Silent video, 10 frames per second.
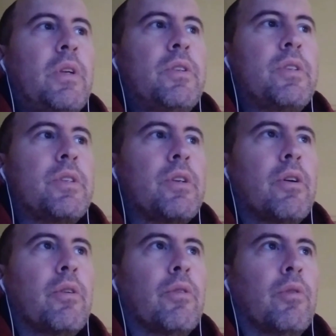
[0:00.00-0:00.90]

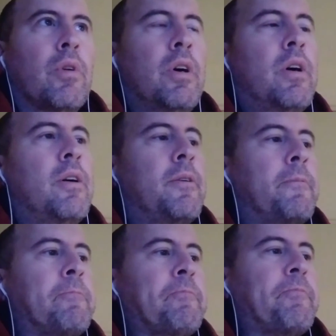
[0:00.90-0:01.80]
so,
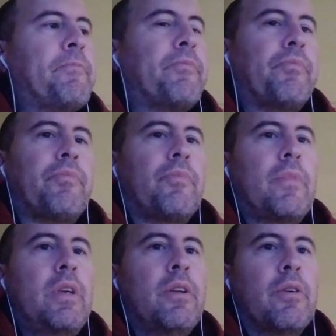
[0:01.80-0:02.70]

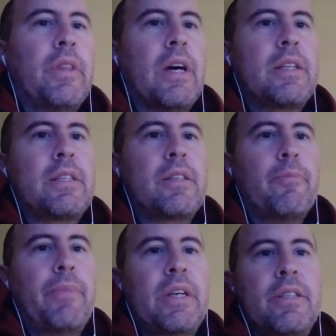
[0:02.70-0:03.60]
you know, that's the
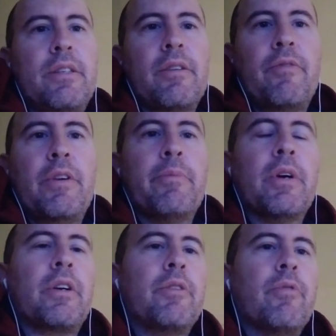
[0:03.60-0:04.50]
basis of the
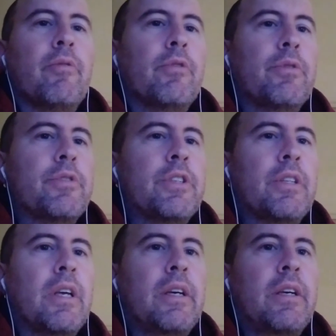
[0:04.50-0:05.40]
American
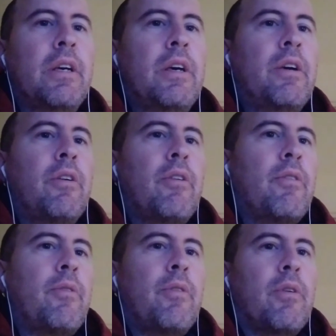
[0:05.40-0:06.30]
Revolution. Like
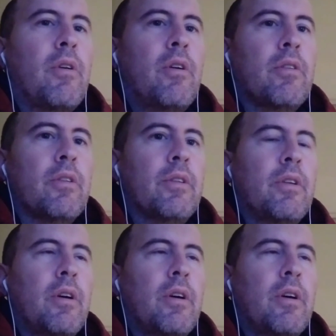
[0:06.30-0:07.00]
all,